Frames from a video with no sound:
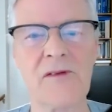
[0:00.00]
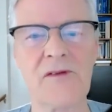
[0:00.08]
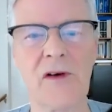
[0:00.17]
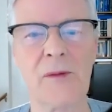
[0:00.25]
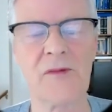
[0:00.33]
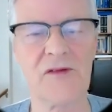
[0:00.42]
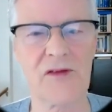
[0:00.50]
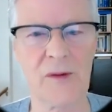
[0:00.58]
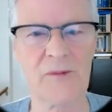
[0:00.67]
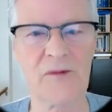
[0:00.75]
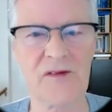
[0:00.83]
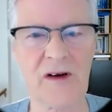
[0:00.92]
from,
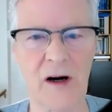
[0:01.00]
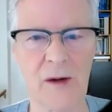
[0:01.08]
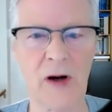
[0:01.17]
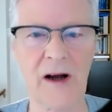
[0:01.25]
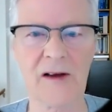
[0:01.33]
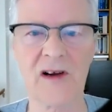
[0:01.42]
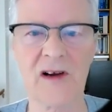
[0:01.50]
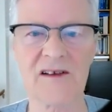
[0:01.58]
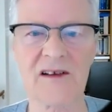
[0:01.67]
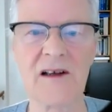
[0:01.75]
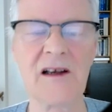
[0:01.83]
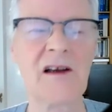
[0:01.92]
from carbohydrates.